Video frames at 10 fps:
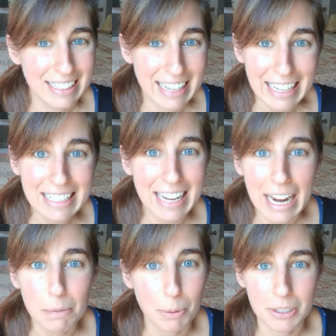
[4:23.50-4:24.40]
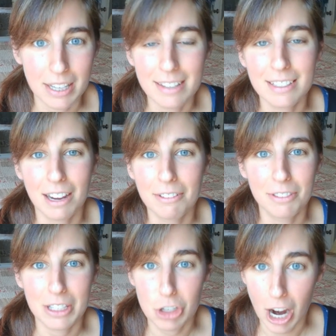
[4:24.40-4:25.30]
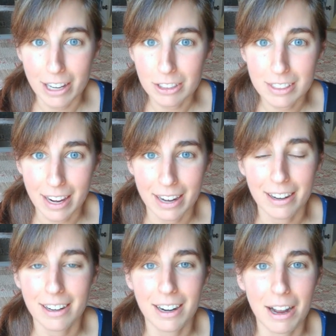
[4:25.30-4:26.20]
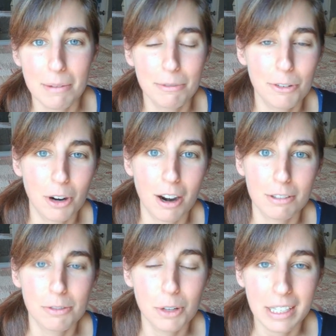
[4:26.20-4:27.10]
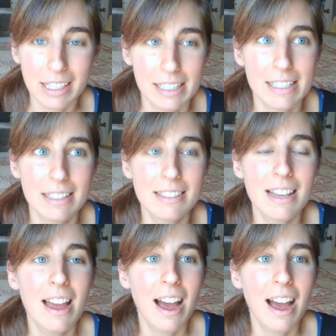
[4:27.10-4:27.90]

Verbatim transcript: 98% of the child care um, for our four kids.